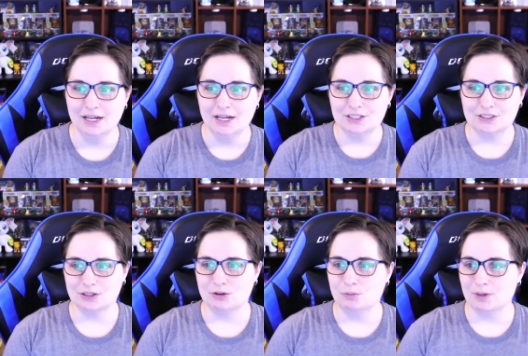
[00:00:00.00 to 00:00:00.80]

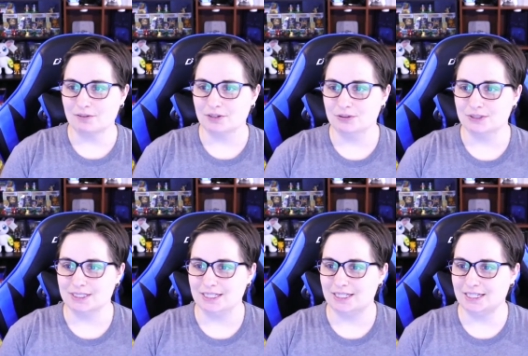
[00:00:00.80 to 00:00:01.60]
So whatever you
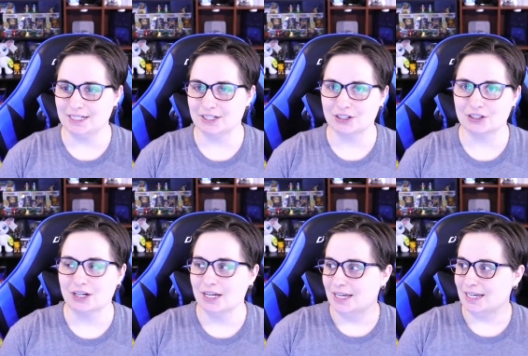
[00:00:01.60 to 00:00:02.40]
see here
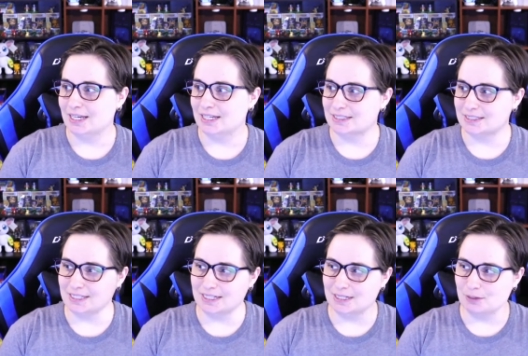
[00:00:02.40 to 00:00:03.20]
is
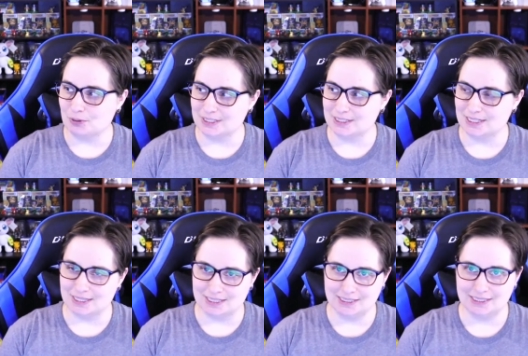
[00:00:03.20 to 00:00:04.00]
the pricing in
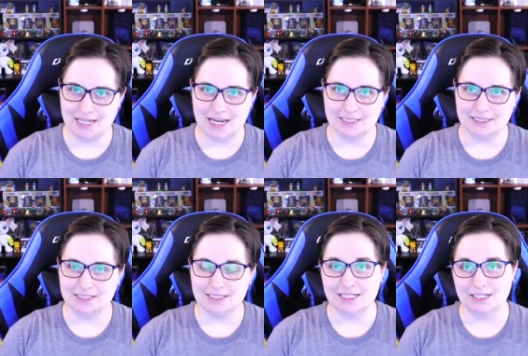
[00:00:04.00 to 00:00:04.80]
the States,
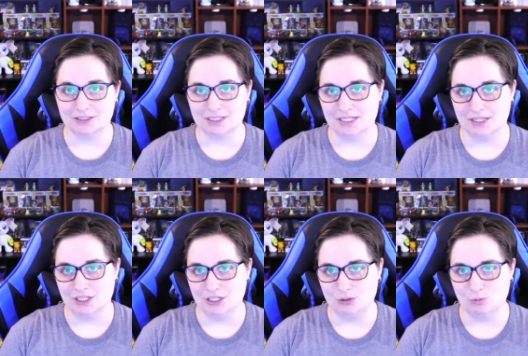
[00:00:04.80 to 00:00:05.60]
details in
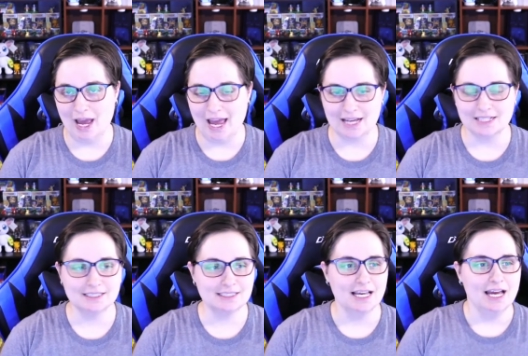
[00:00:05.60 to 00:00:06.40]
the
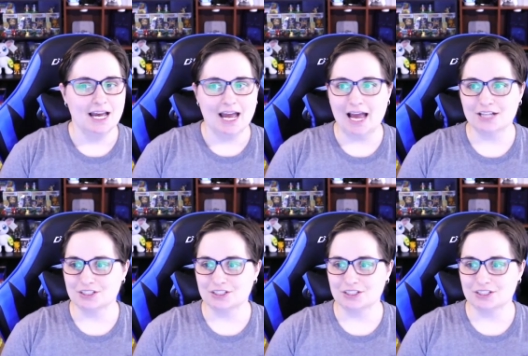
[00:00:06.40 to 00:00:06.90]
US. As you can